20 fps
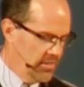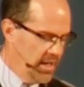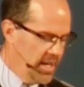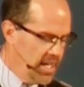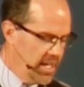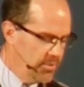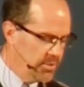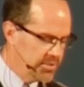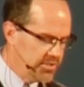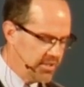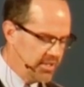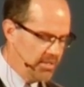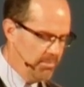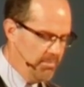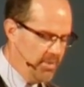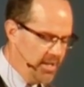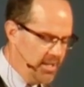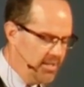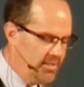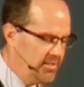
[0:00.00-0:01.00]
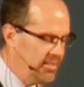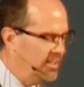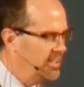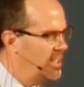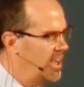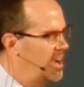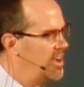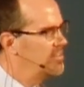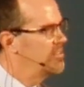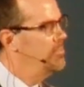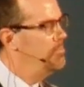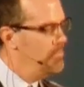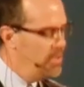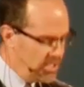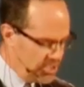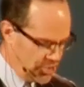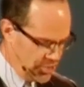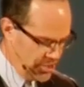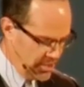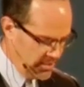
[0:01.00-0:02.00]
Then he was committed to God's
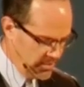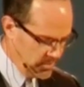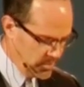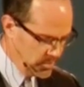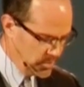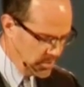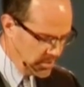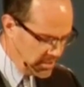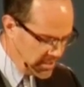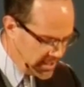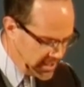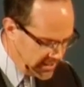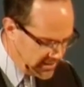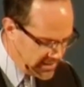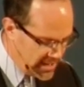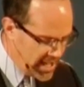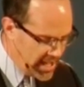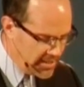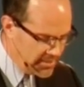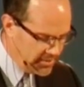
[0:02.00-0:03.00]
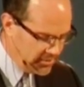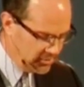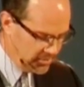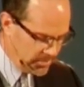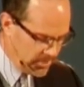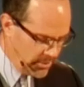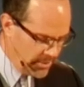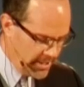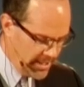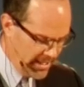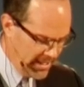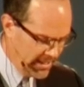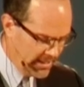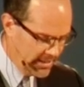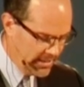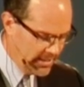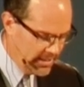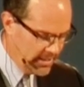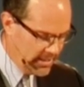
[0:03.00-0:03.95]
mission, and we'll look at that this morning.